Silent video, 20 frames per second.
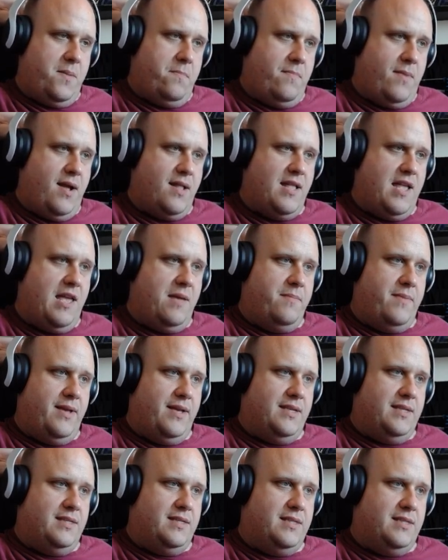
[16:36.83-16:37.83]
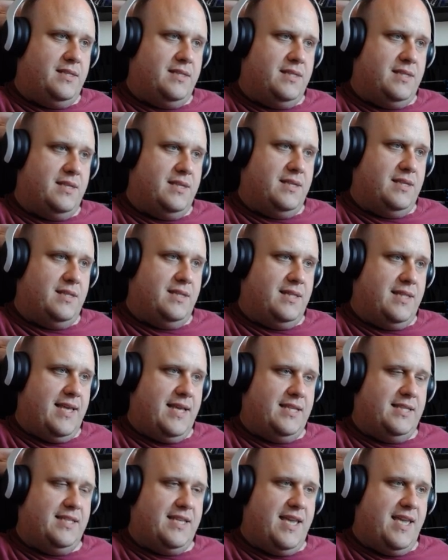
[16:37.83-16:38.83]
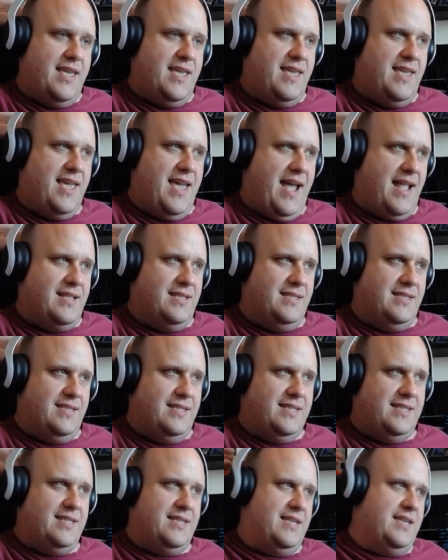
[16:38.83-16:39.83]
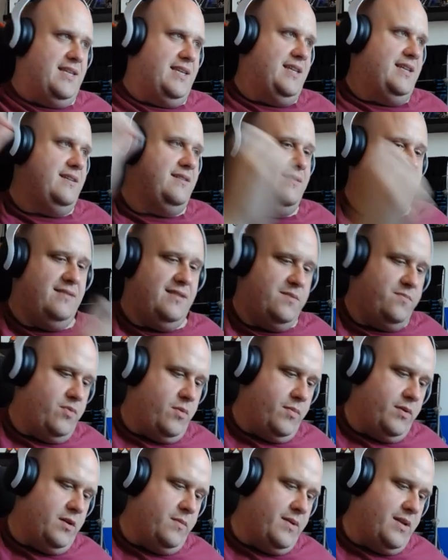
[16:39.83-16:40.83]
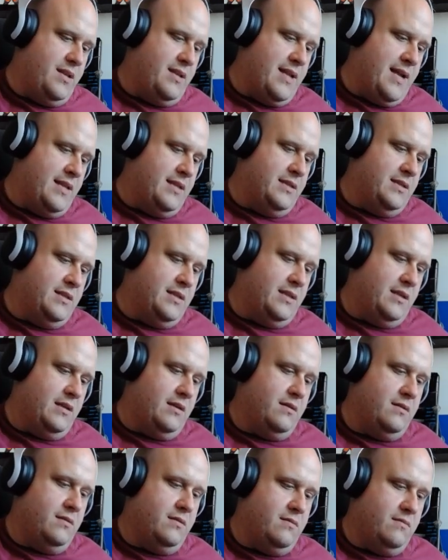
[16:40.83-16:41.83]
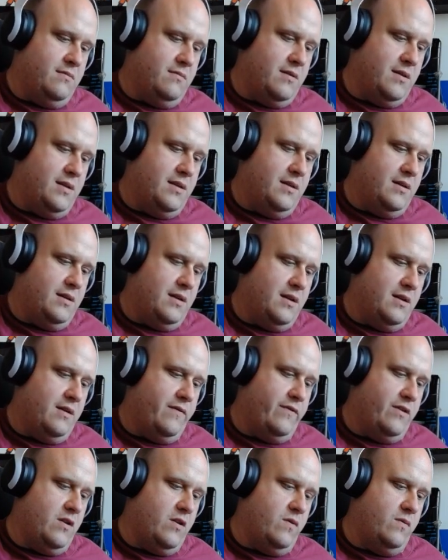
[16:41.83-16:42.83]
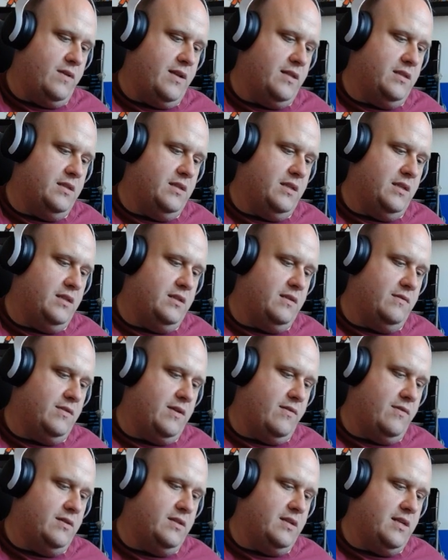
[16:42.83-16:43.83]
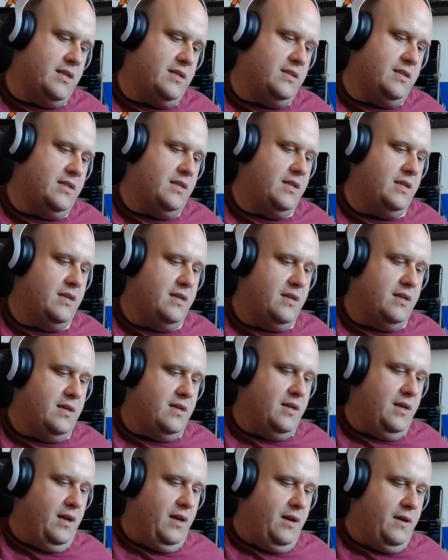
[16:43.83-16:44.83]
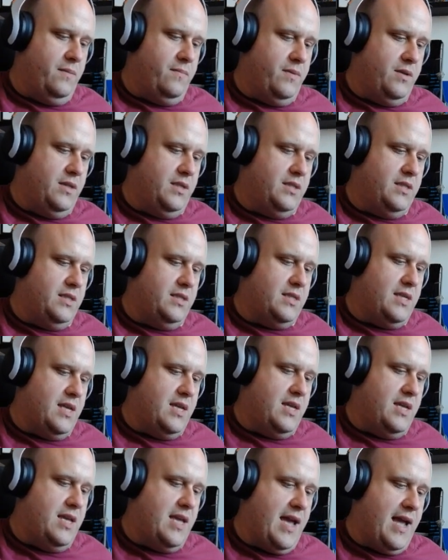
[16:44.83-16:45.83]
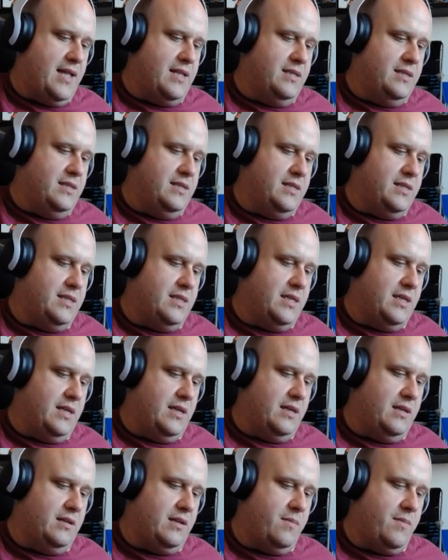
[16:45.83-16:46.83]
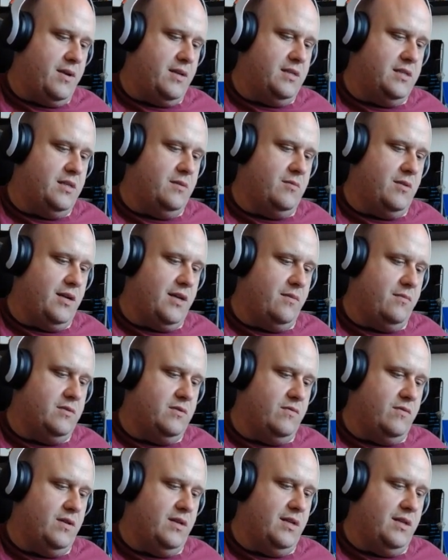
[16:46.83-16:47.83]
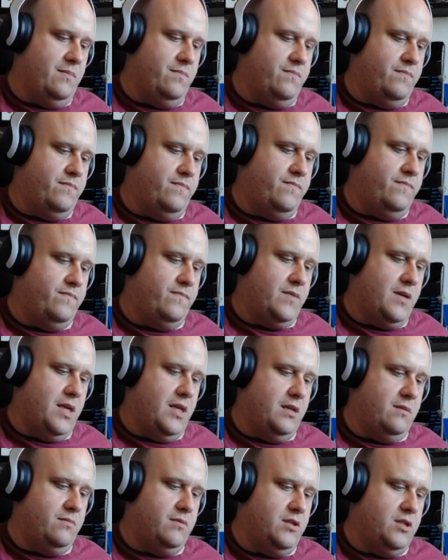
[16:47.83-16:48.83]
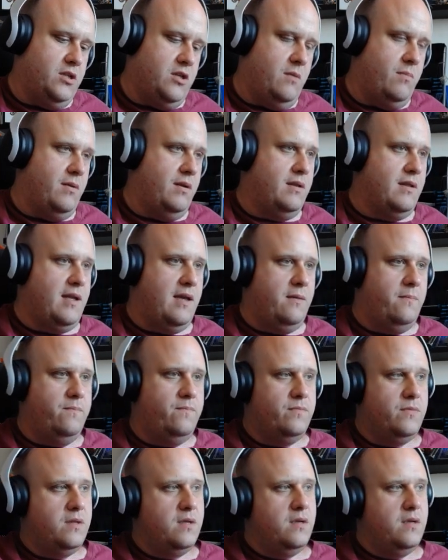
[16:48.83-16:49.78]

My name is, let's say Yancy. It's probably going to be Nancy, right? I don't even know who Nancy is if there is a Nancy. But this is Yancy, and they made it seem like it was a really like stupid name.